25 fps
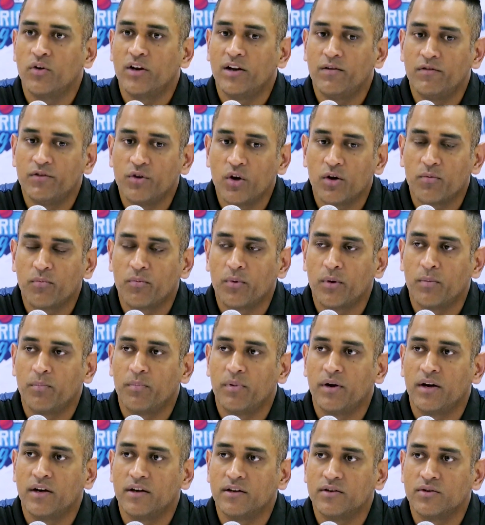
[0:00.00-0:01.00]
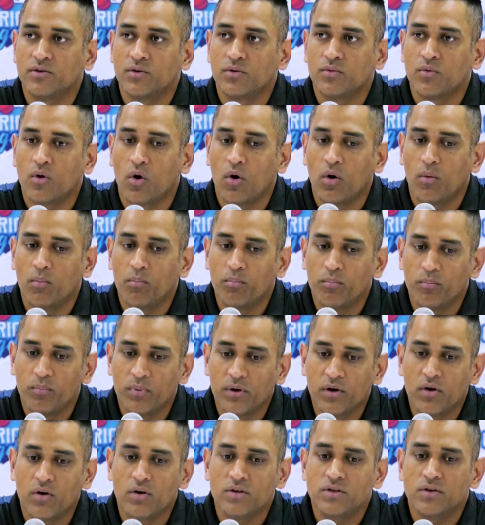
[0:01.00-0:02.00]
well you are prepared, you know,
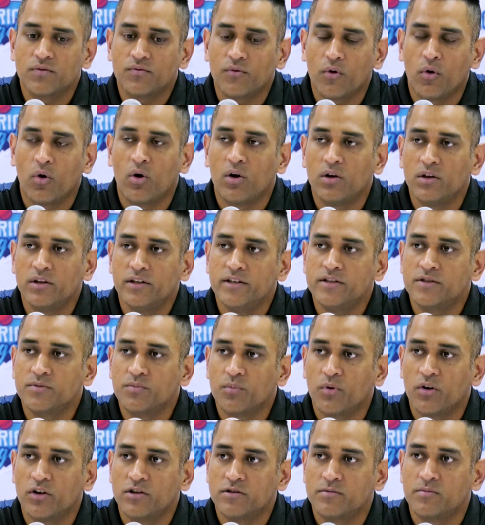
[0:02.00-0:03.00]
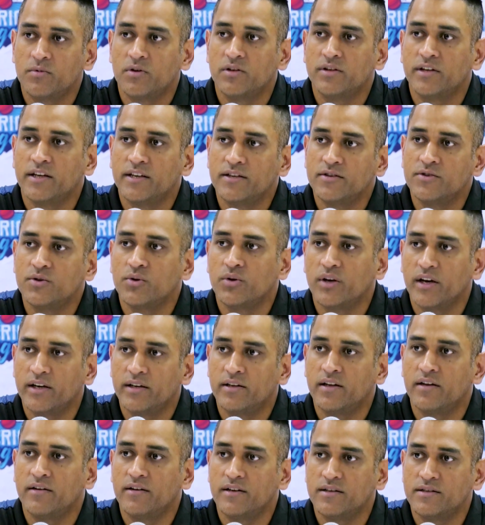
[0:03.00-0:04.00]
because of all these small things, you
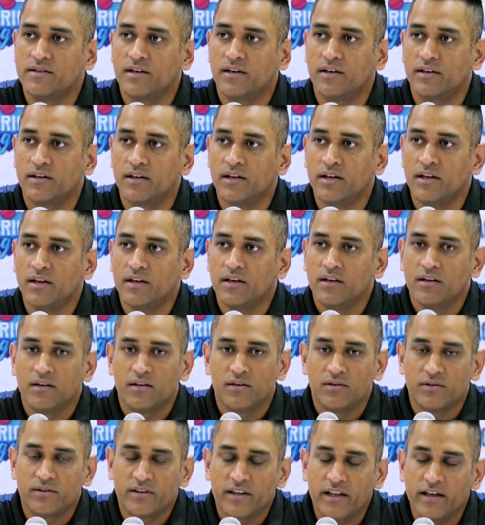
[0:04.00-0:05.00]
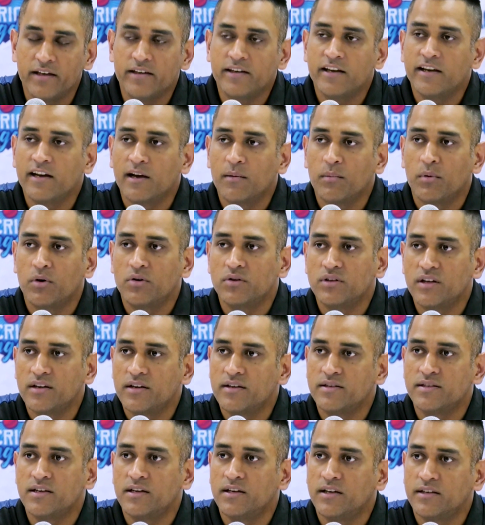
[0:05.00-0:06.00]
get the result. Thinking about
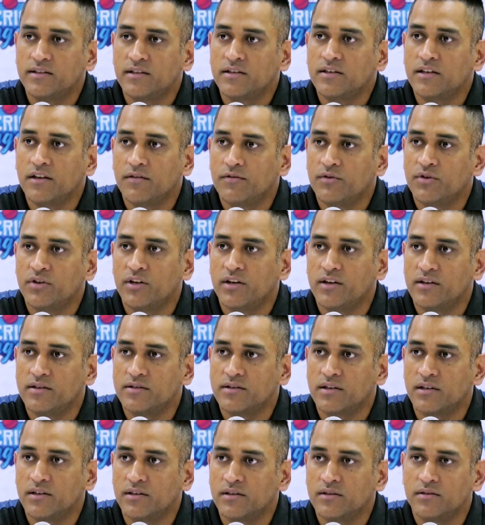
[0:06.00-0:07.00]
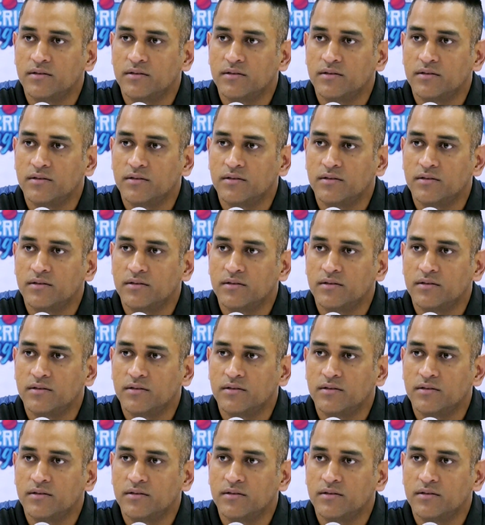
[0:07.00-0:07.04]
the result doesn't give you the result.